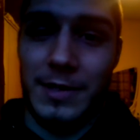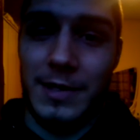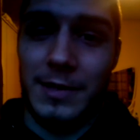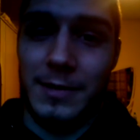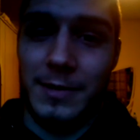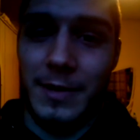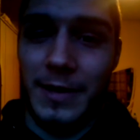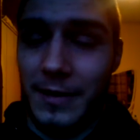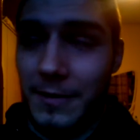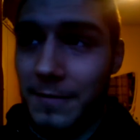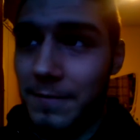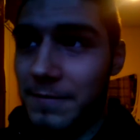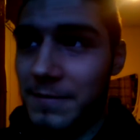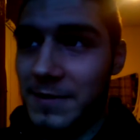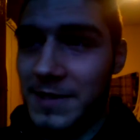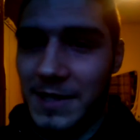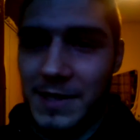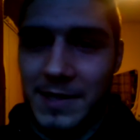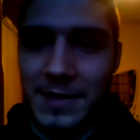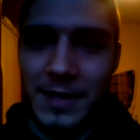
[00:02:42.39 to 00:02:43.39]
He was like
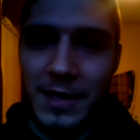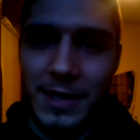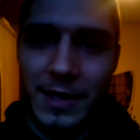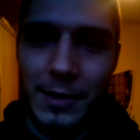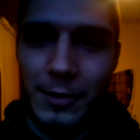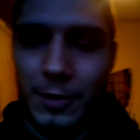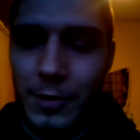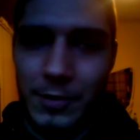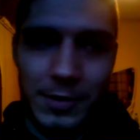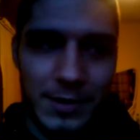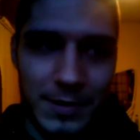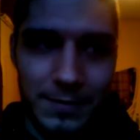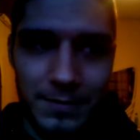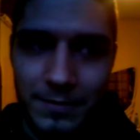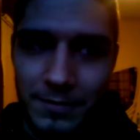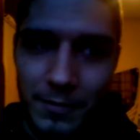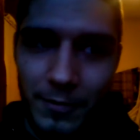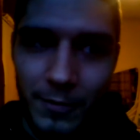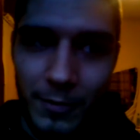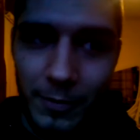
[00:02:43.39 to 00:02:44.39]
60 kilos
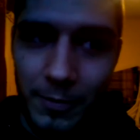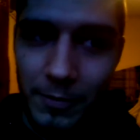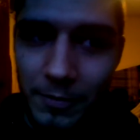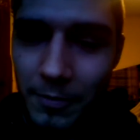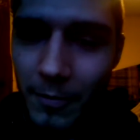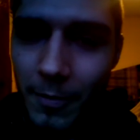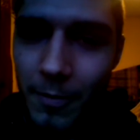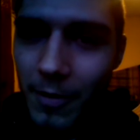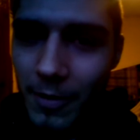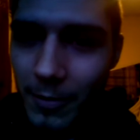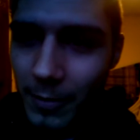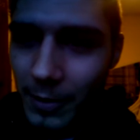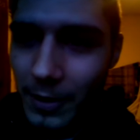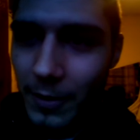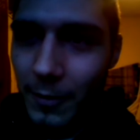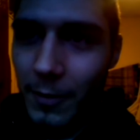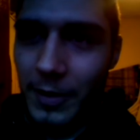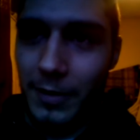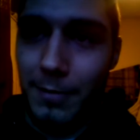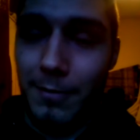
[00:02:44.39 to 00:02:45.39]
with
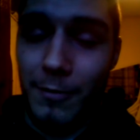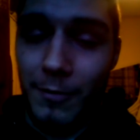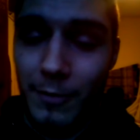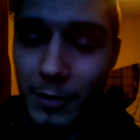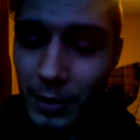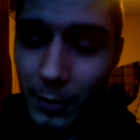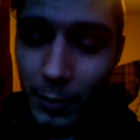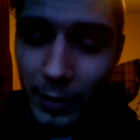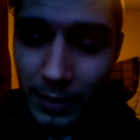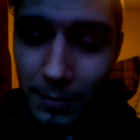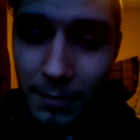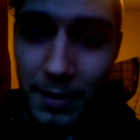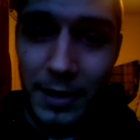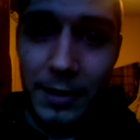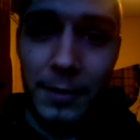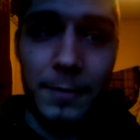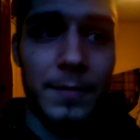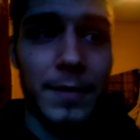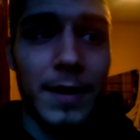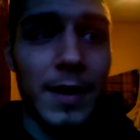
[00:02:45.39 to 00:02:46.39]
a wet bed,